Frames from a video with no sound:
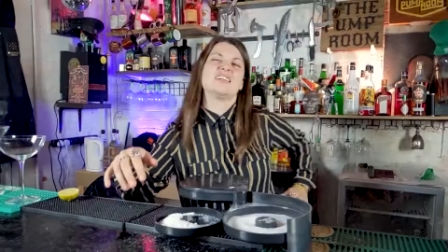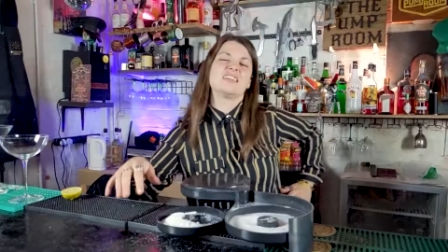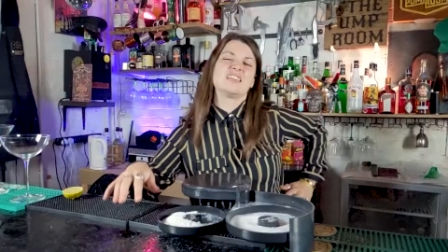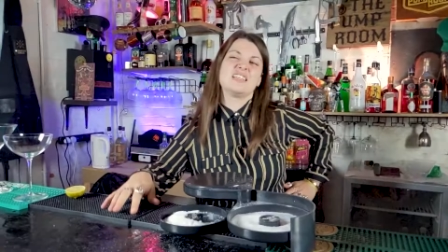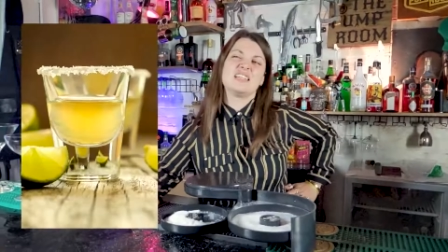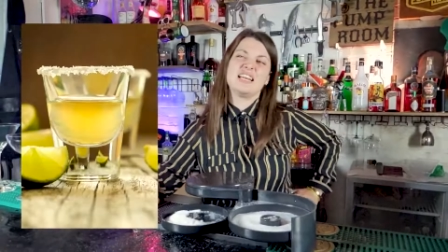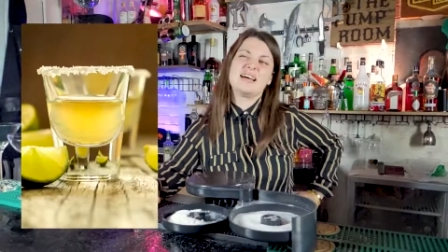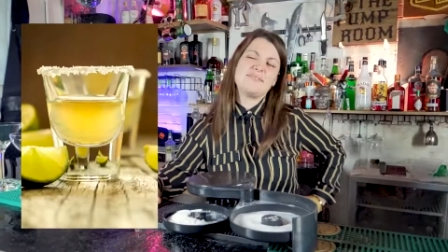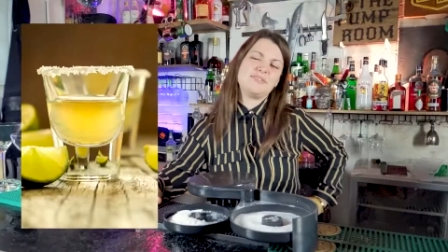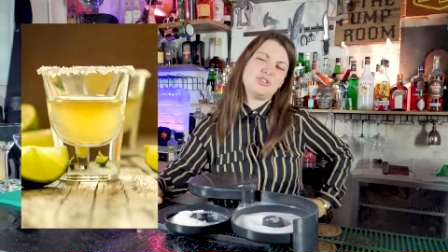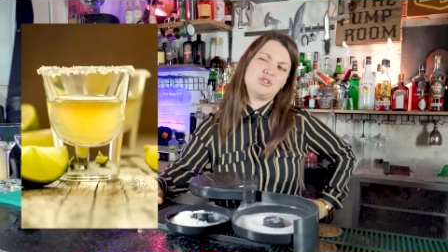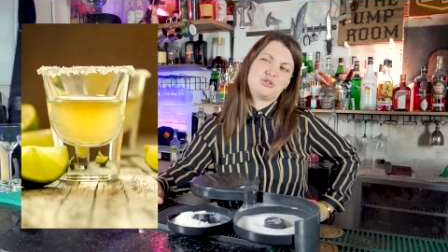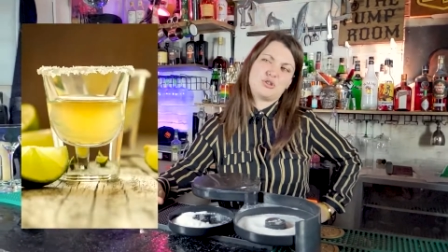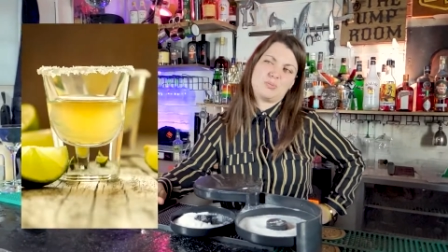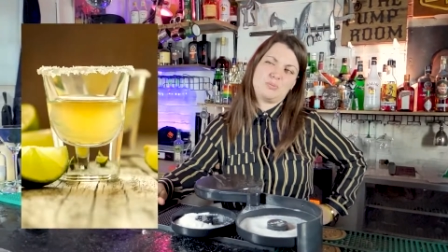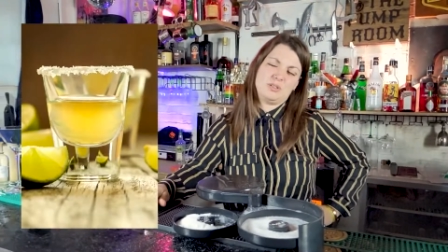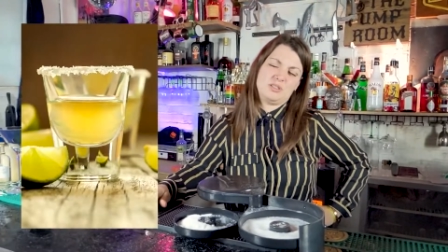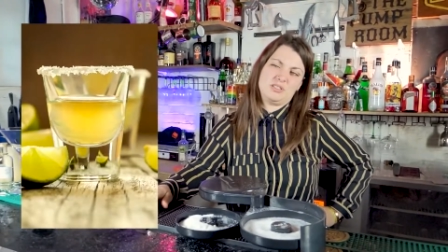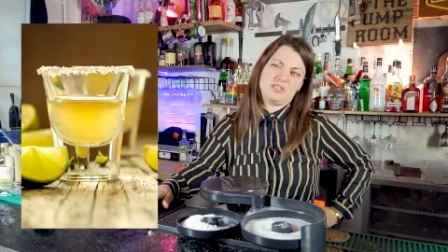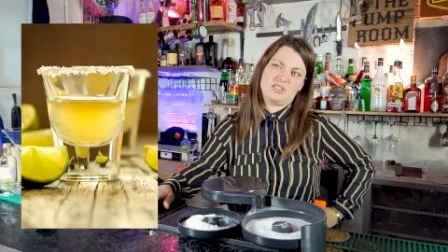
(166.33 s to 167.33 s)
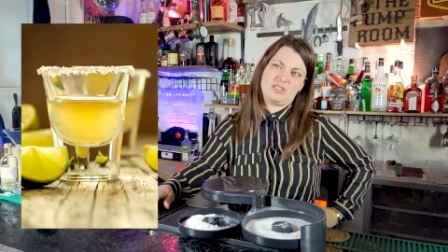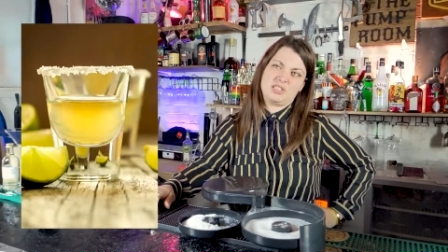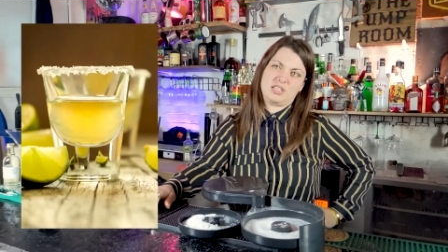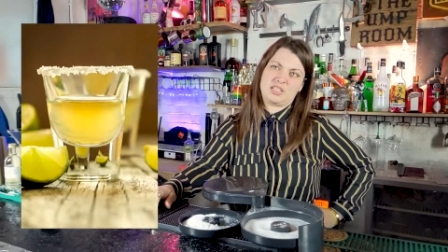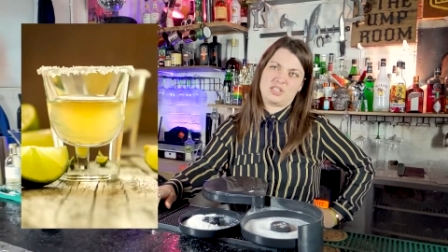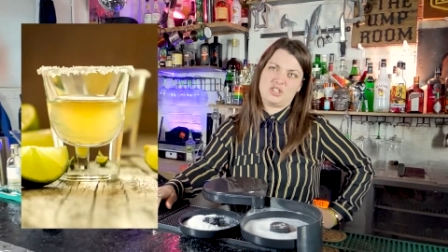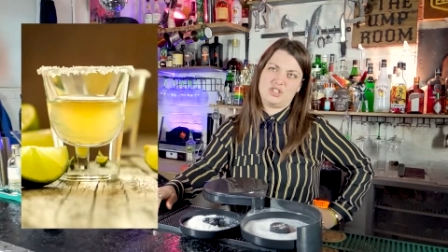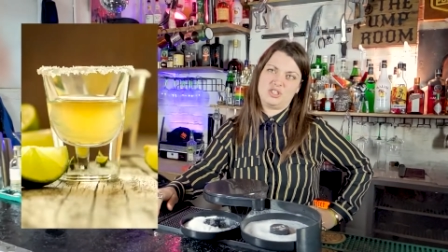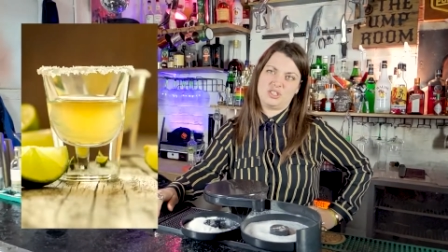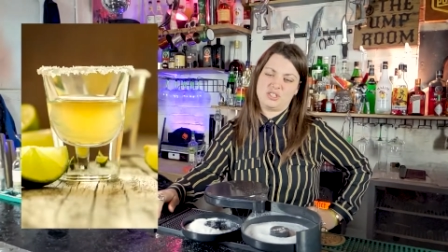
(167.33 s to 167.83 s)
A lemon drop uses
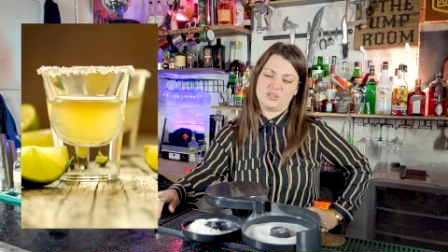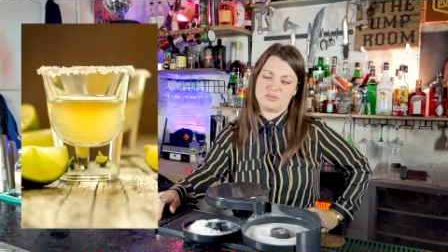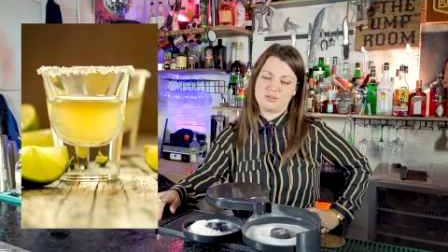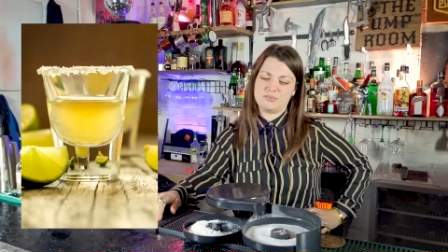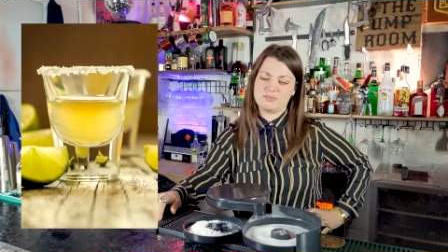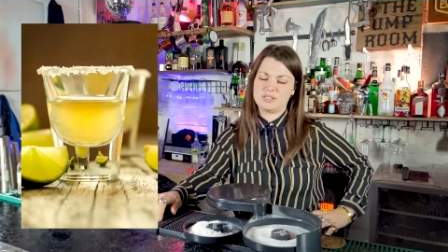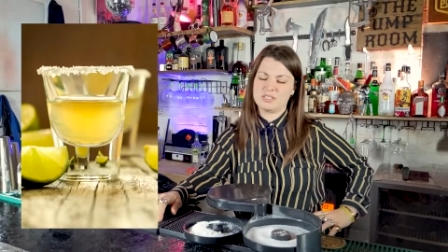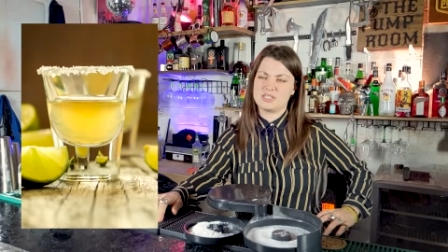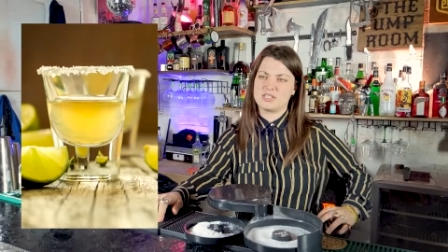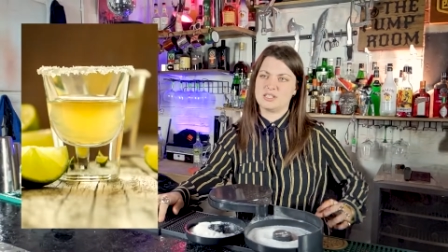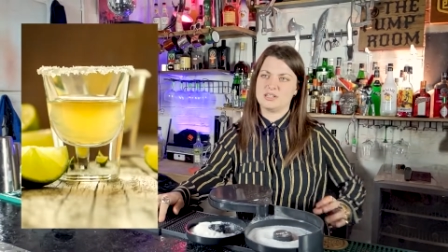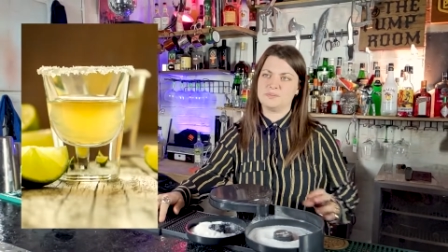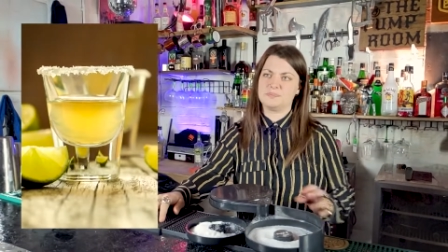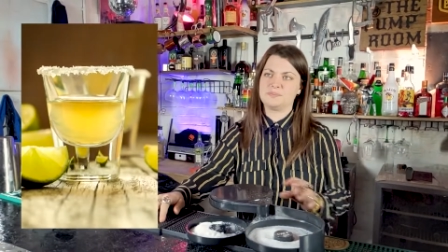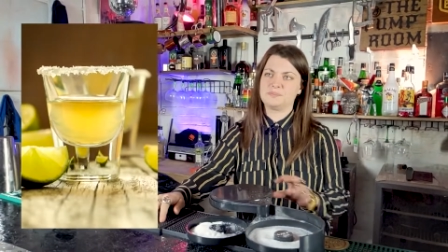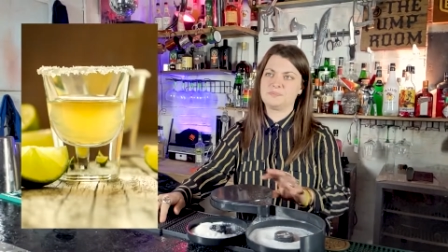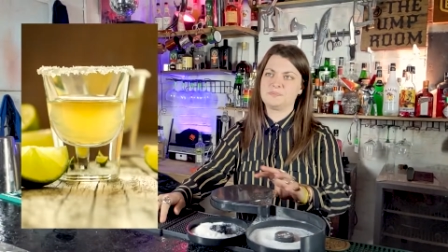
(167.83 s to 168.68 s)
like a sugar rim, doesn't it?